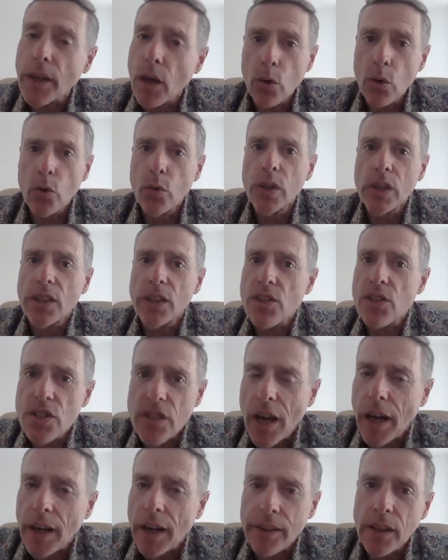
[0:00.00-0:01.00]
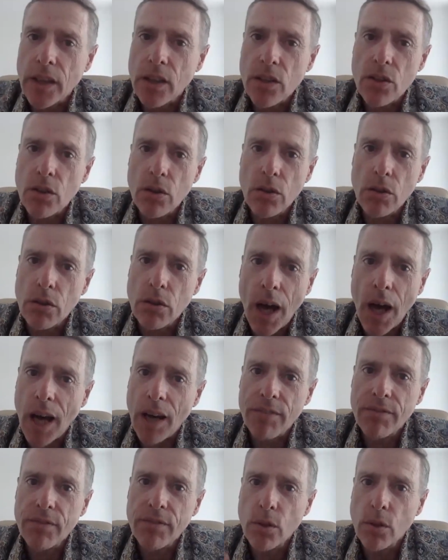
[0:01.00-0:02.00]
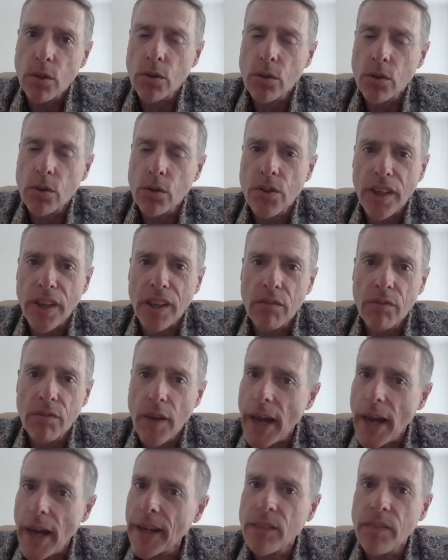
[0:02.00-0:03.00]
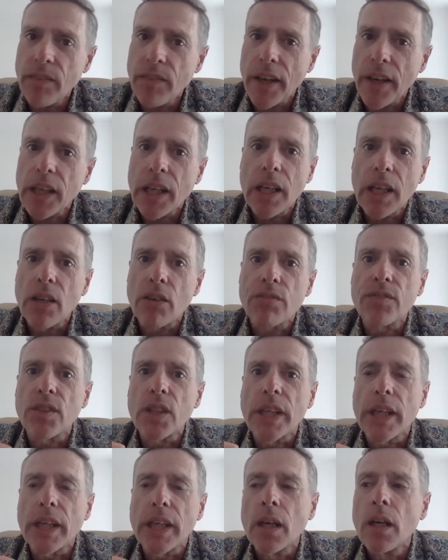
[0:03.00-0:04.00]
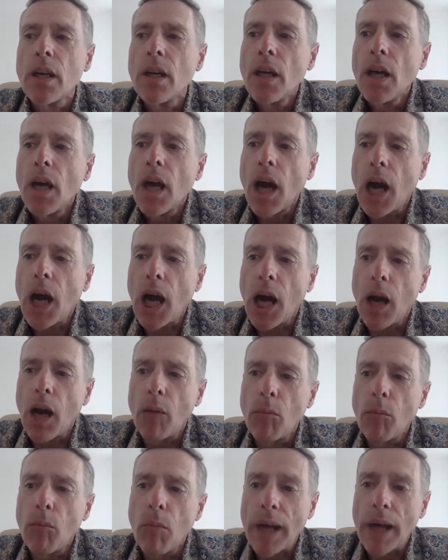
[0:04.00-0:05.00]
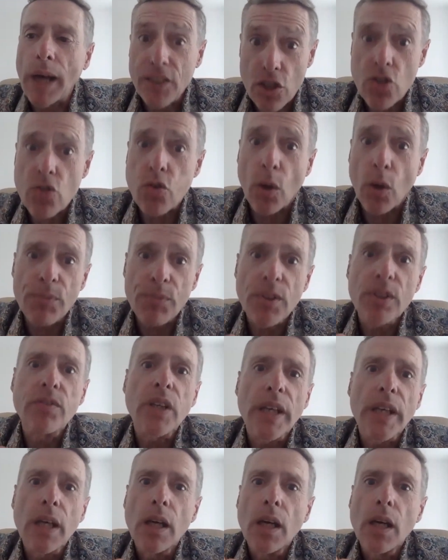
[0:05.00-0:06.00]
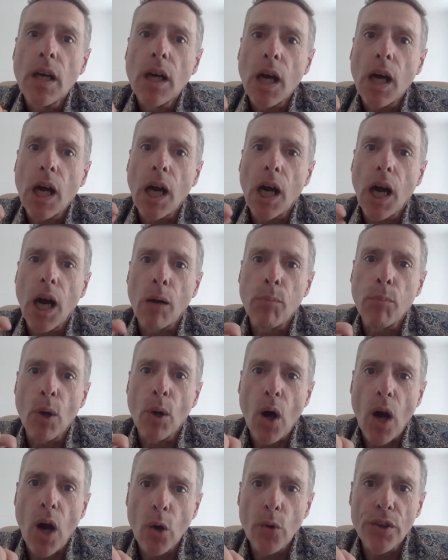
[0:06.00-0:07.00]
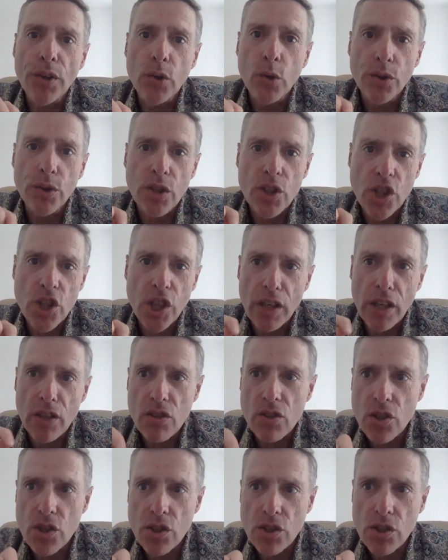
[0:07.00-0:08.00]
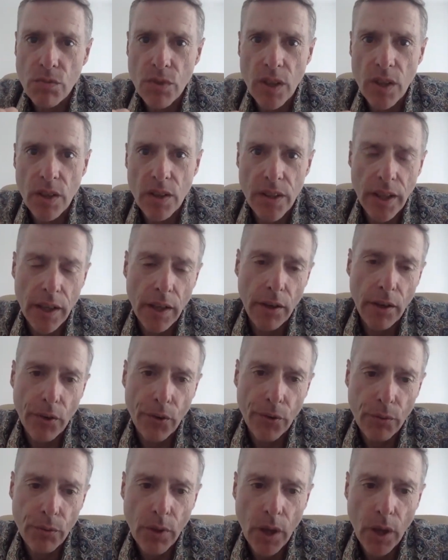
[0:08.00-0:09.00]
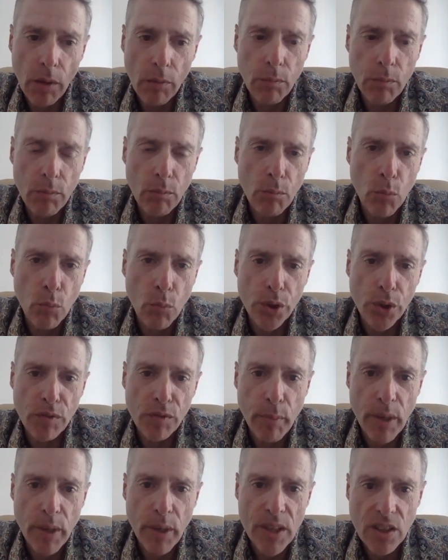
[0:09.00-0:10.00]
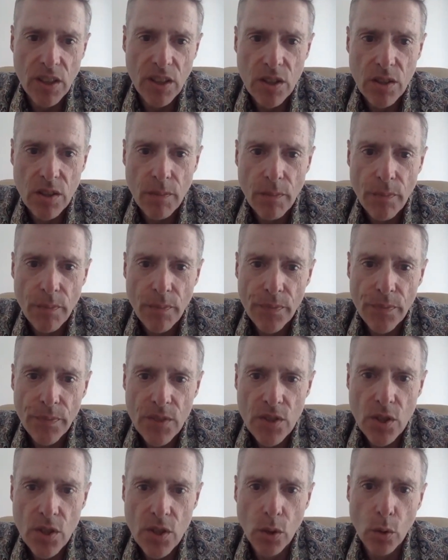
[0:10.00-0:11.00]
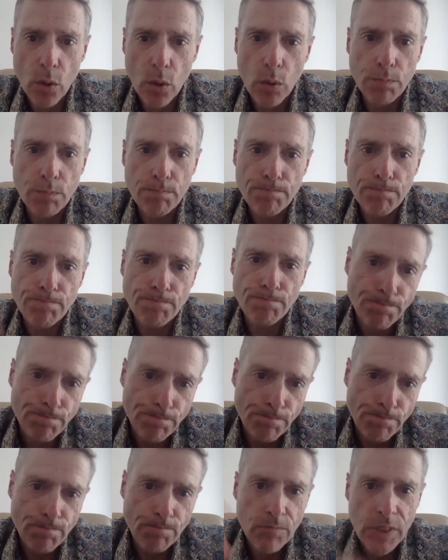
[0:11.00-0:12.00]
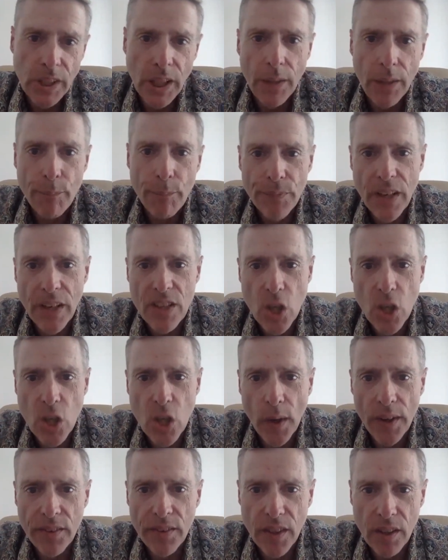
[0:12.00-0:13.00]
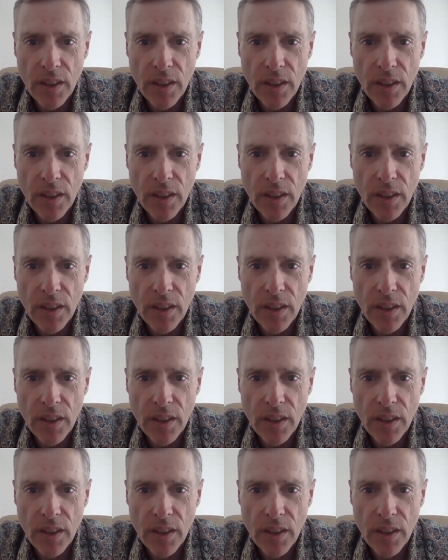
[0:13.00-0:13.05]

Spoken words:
now really starting to have to think very, very carefully and disruptively about how they're going to change their mode of business. So yeah, that's how I